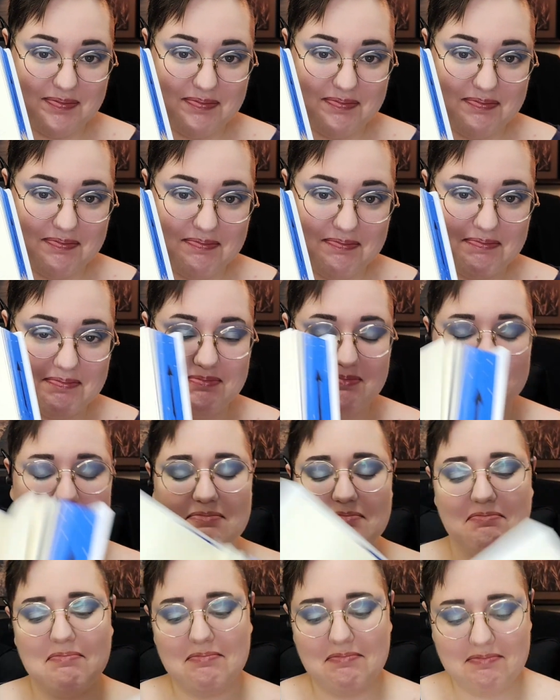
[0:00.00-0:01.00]

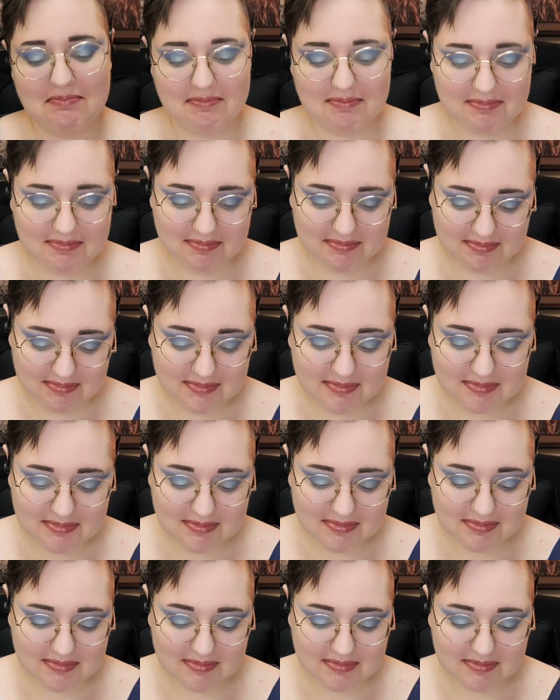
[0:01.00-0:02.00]

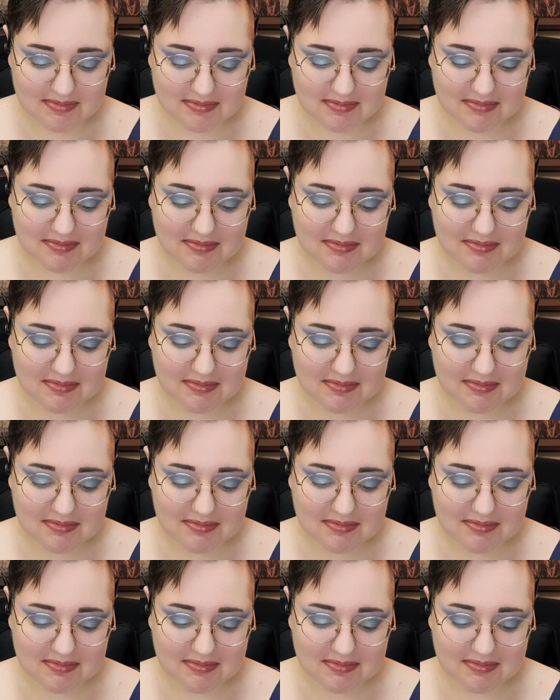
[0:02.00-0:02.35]
[no speech]